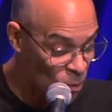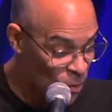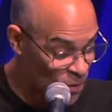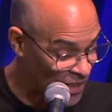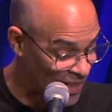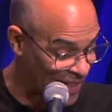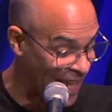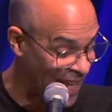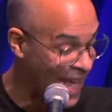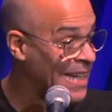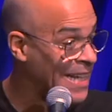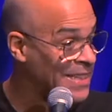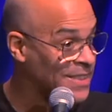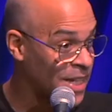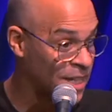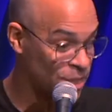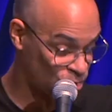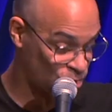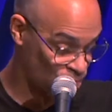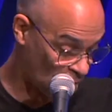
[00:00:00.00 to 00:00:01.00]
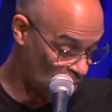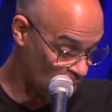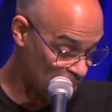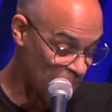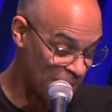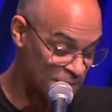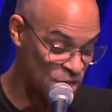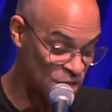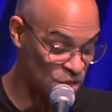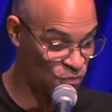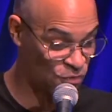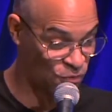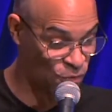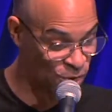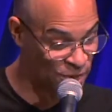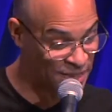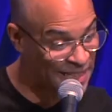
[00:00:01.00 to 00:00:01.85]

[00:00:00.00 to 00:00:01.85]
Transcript: with an anti-drug message for